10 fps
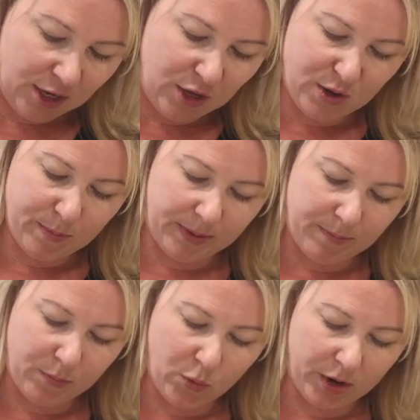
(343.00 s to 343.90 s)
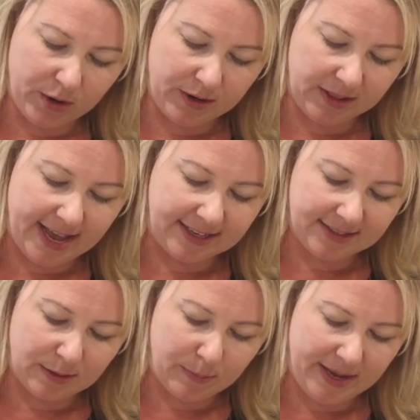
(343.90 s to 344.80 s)
You can put more or
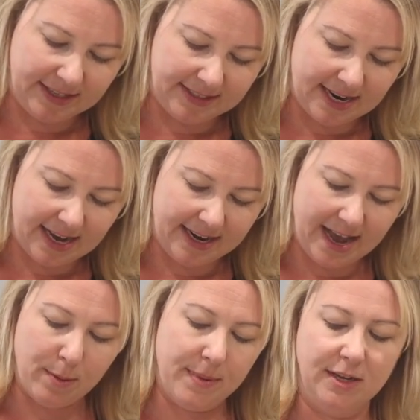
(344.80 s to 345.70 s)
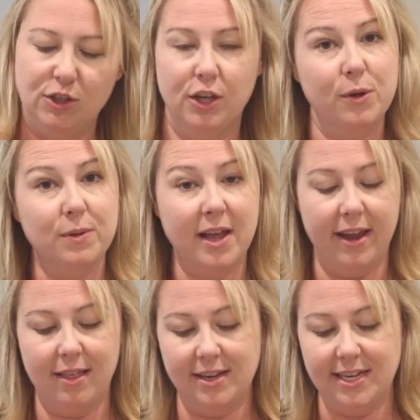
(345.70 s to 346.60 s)
less based on how much you
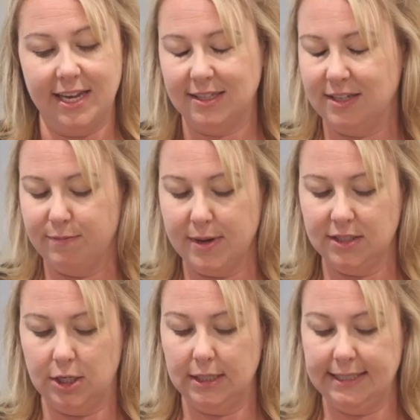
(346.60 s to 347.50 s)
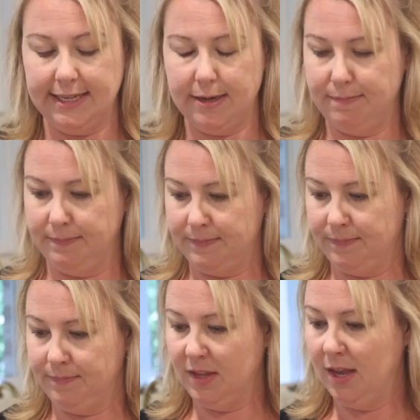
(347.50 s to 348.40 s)
like the taste of mustard seed.
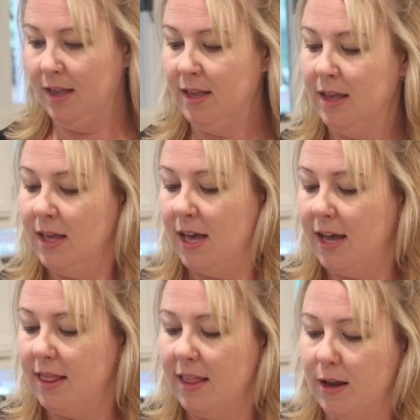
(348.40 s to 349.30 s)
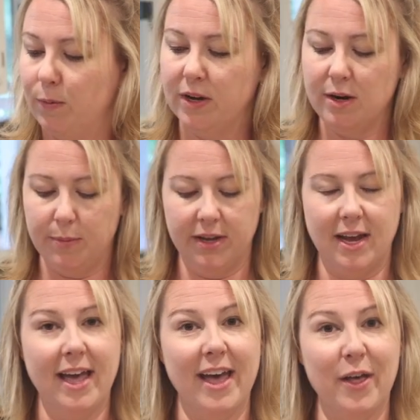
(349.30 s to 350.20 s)
And then we're going to put
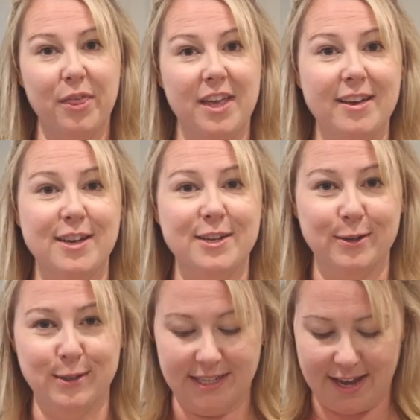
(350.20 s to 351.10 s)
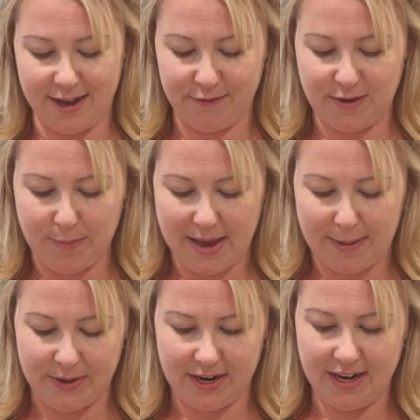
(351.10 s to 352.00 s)
a healthy dose of
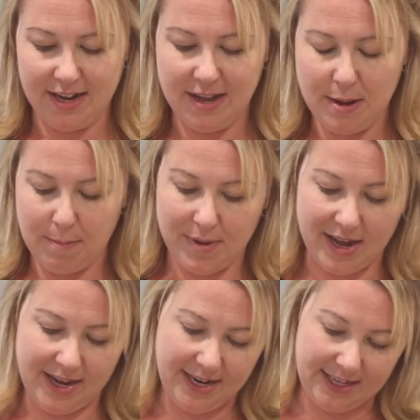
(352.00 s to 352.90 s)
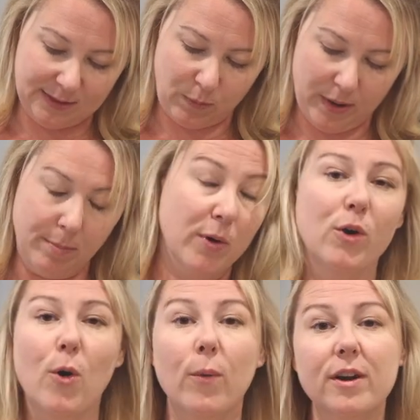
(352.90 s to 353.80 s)
pepper. Mine is a
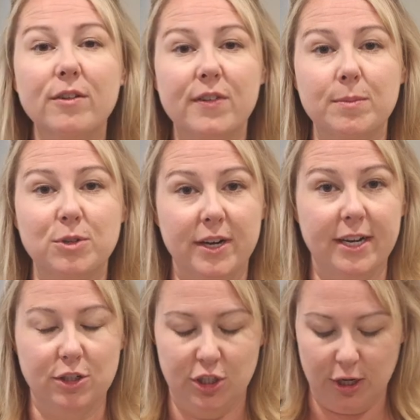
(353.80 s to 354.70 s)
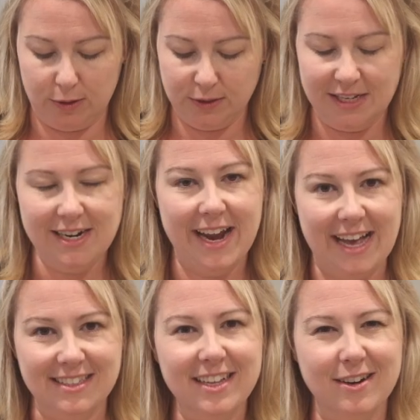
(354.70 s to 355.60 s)
rainbow corn from Trader Joe's, and it
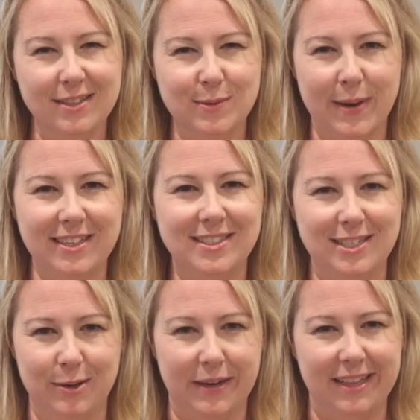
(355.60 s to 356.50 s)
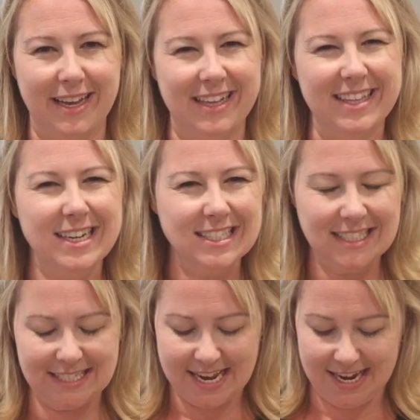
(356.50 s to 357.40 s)
has a little spice to it, like a little
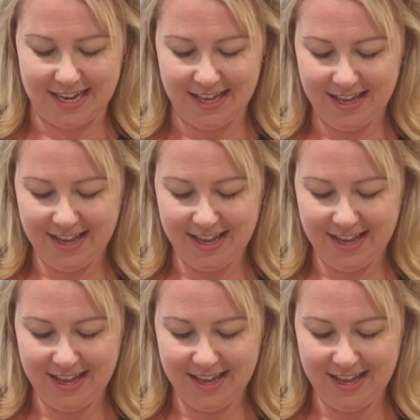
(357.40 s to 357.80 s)
zing.